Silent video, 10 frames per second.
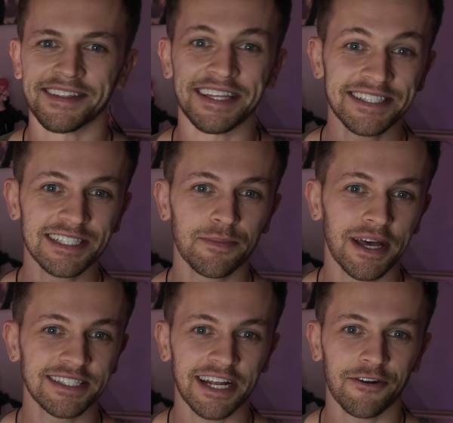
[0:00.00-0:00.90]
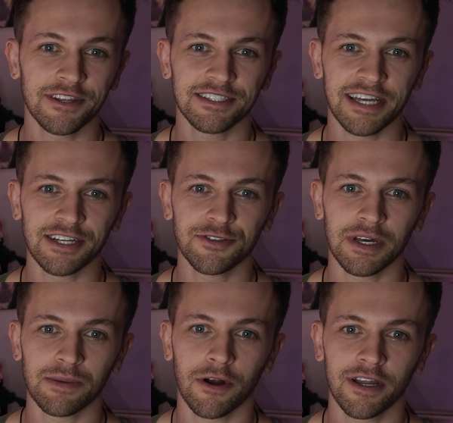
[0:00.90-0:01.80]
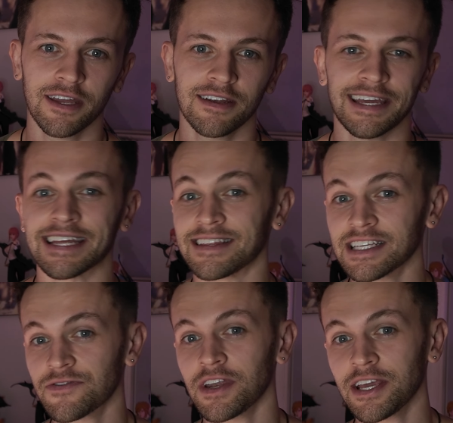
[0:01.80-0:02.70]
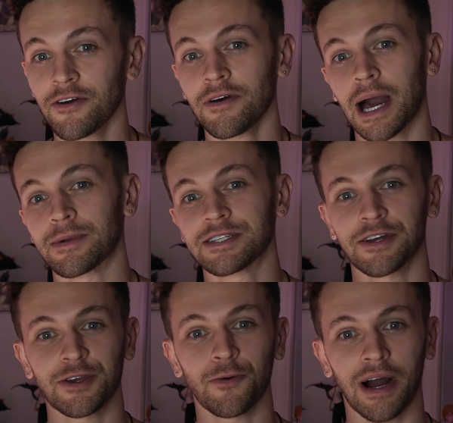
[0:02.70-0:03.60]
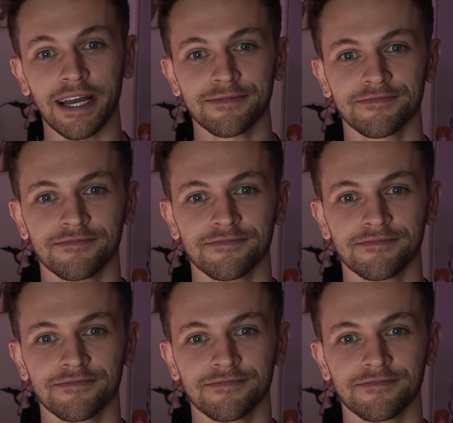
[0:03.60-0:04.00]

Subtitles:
This is the best Aerith statue on the market, and in this video, I'm going to tell you why.